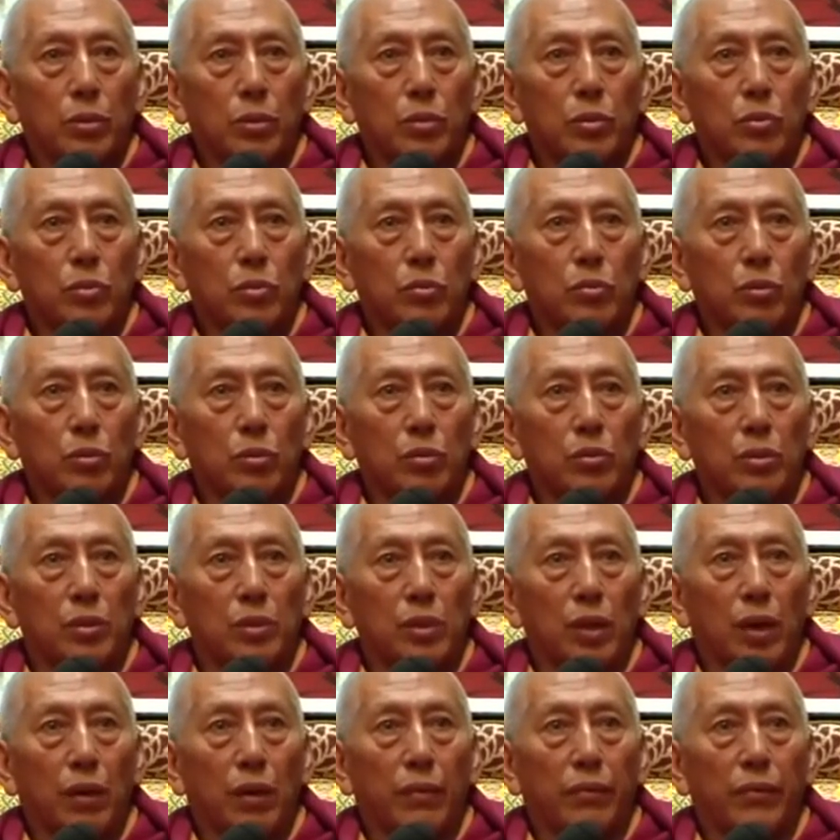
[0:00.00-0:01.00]
source
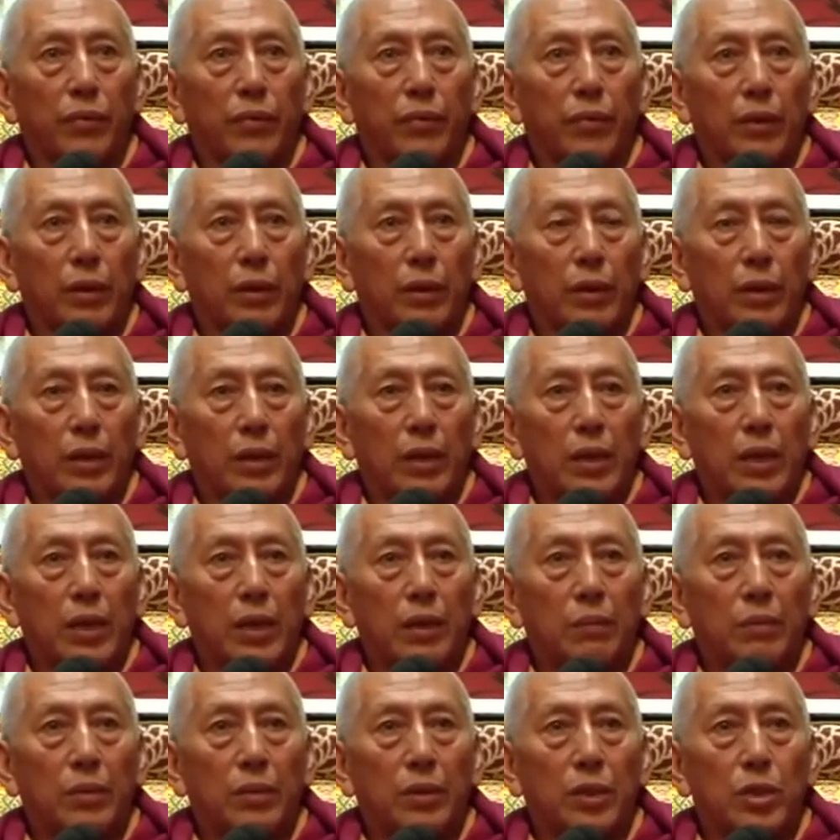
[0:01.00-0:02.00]
of
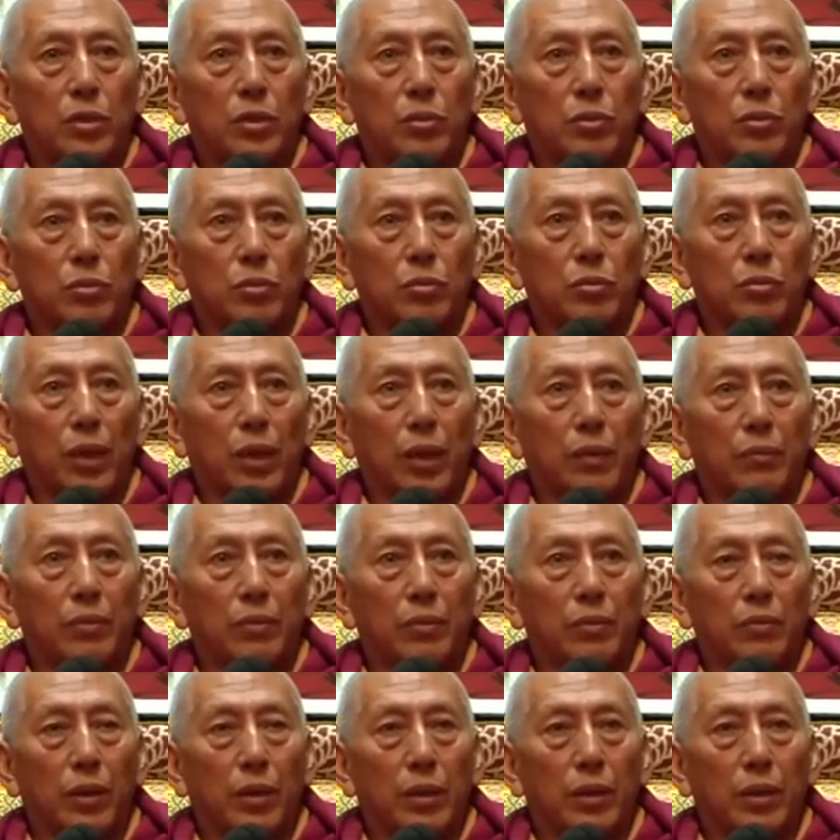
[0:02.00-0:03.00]
liberation to
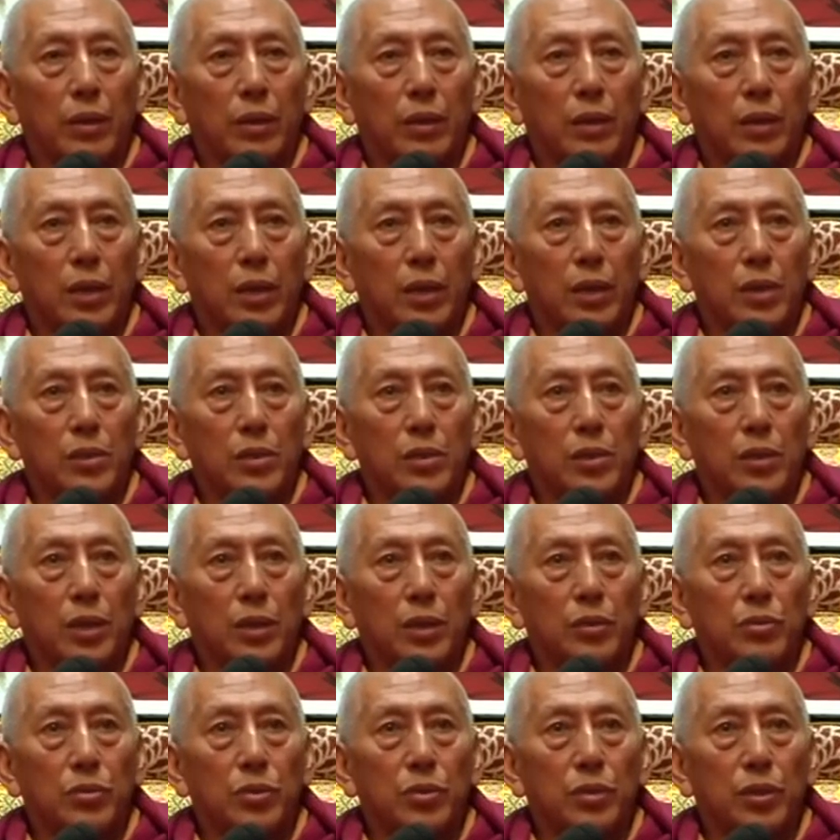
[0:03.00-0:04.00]
everyone is
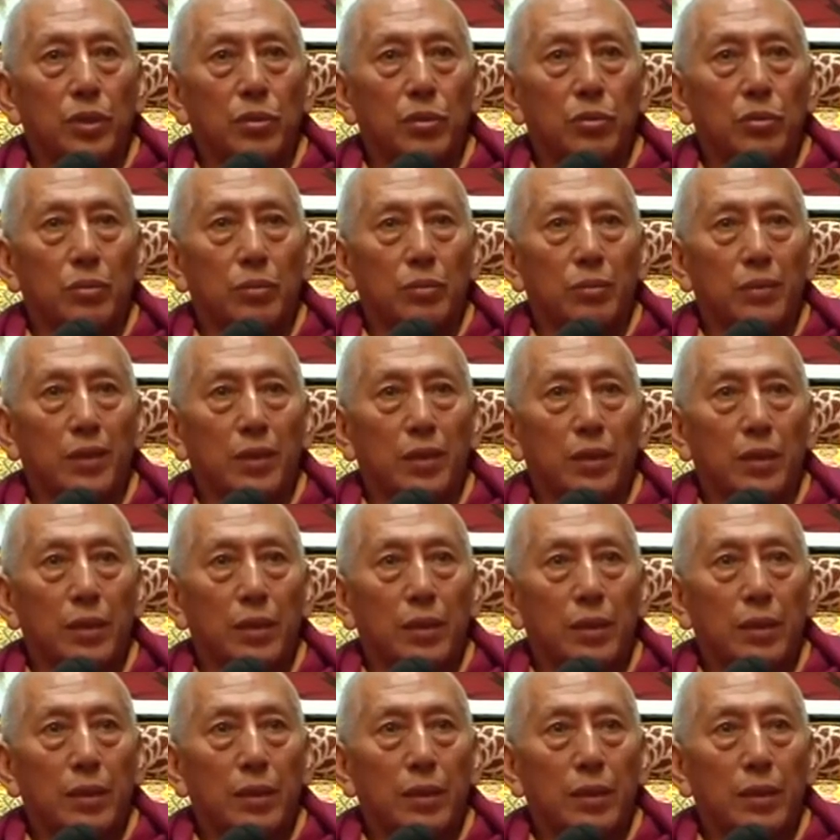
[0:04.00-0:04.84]
considered to be